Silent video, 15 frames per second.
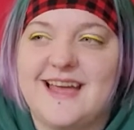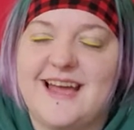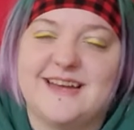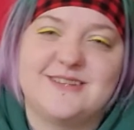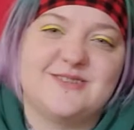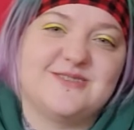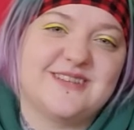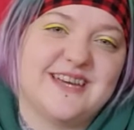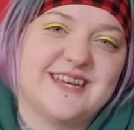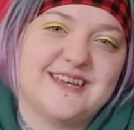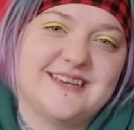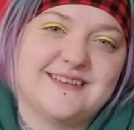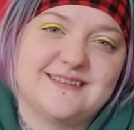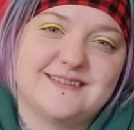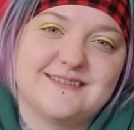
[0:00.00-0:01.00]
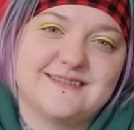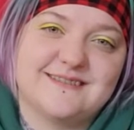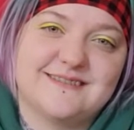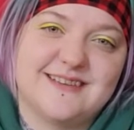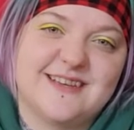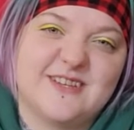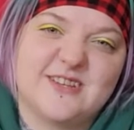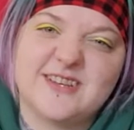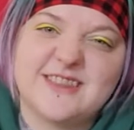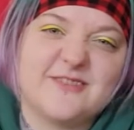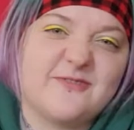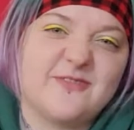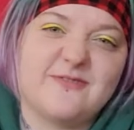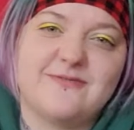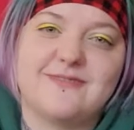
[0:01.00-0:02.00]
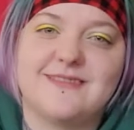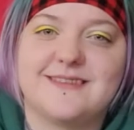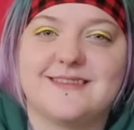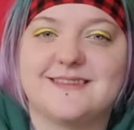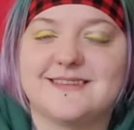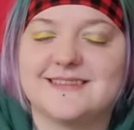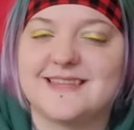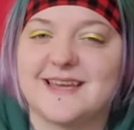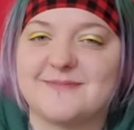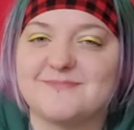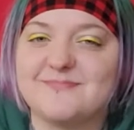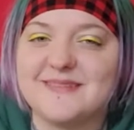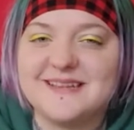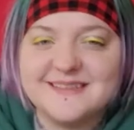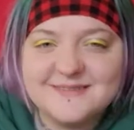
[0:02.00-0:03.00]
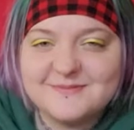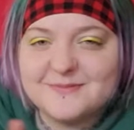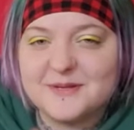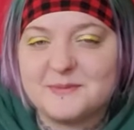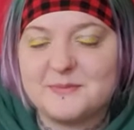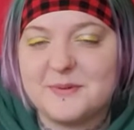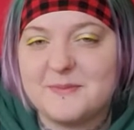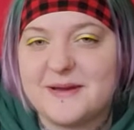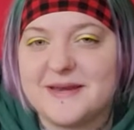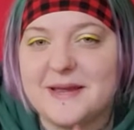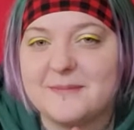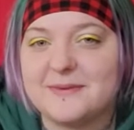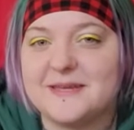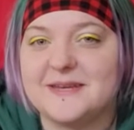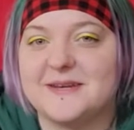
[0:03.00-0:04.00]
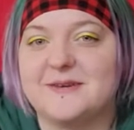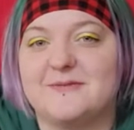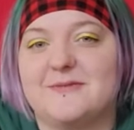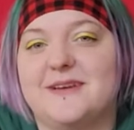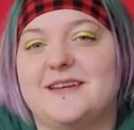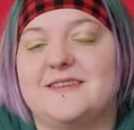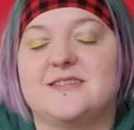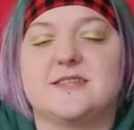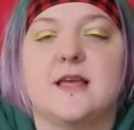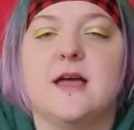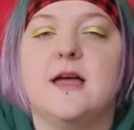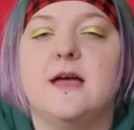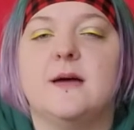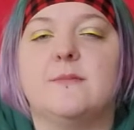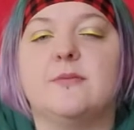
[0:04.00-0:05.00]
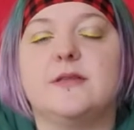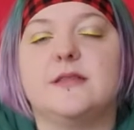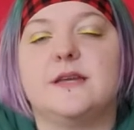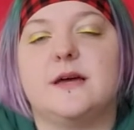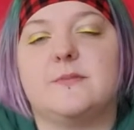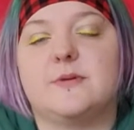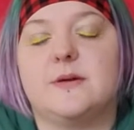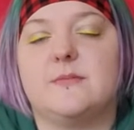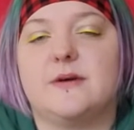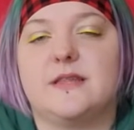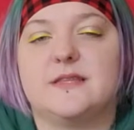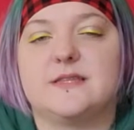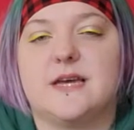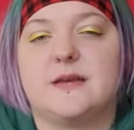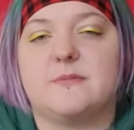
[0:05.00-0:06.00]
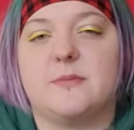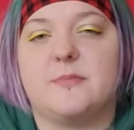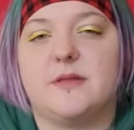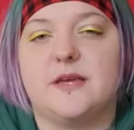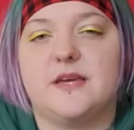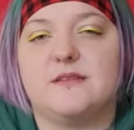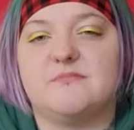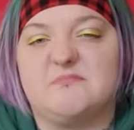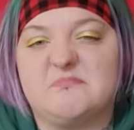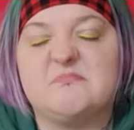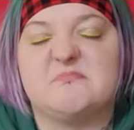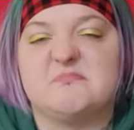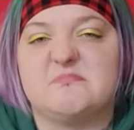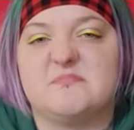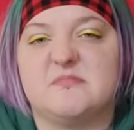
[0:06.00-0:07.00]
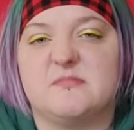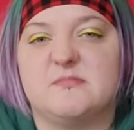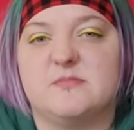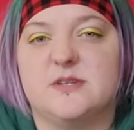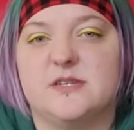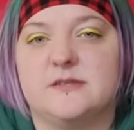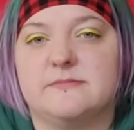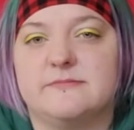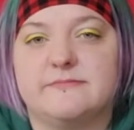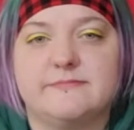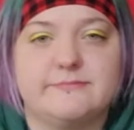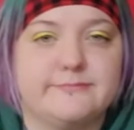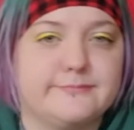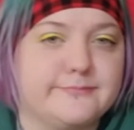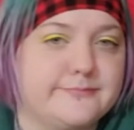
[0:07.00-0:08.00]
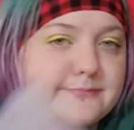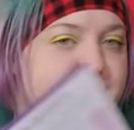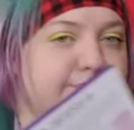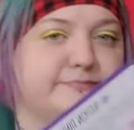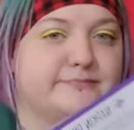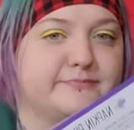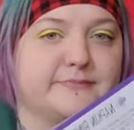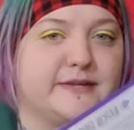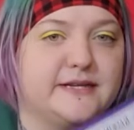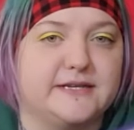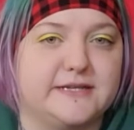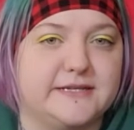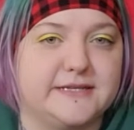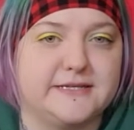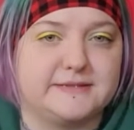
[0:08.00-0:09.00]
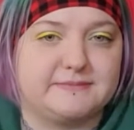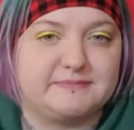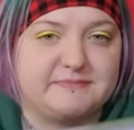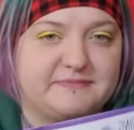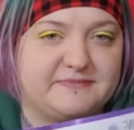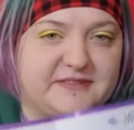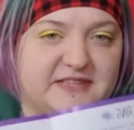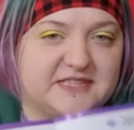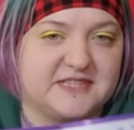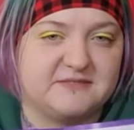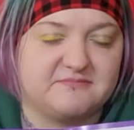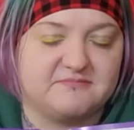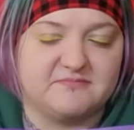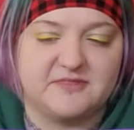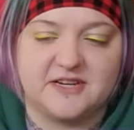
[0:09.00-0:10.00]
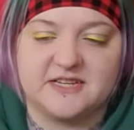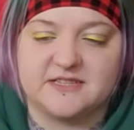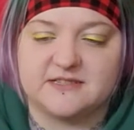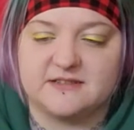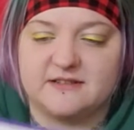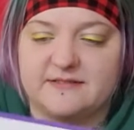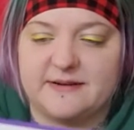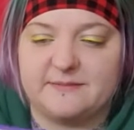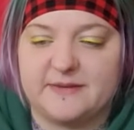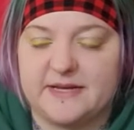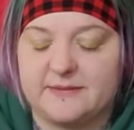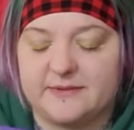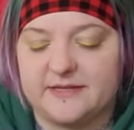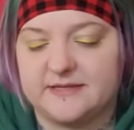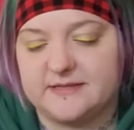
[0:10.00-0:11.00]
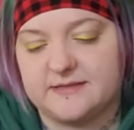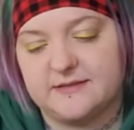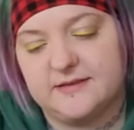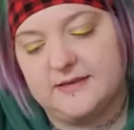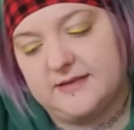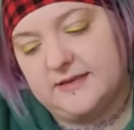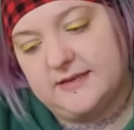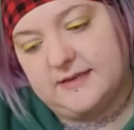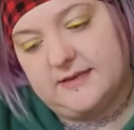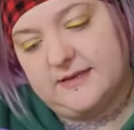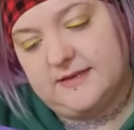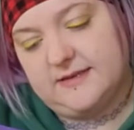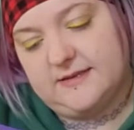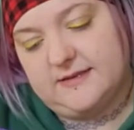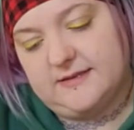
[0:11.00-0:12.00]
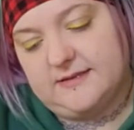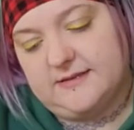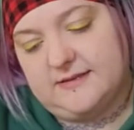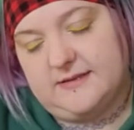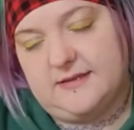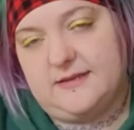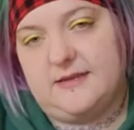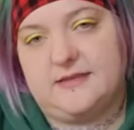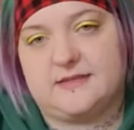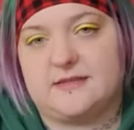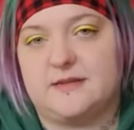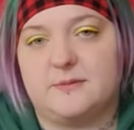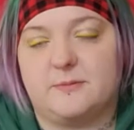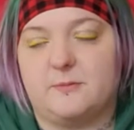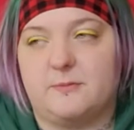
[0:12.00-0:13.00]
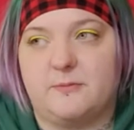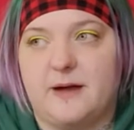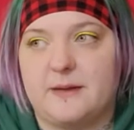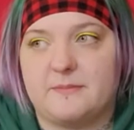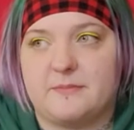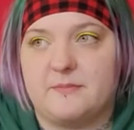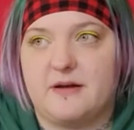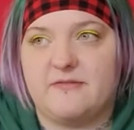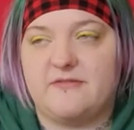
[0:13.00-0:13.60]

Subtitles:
I don't get it. I don't get the... I'm like, I put my napkin in a ring. Just put the napkin by the side of my plate. I'm good. I don't need fancy rings around my napkins. It's gonna wipe my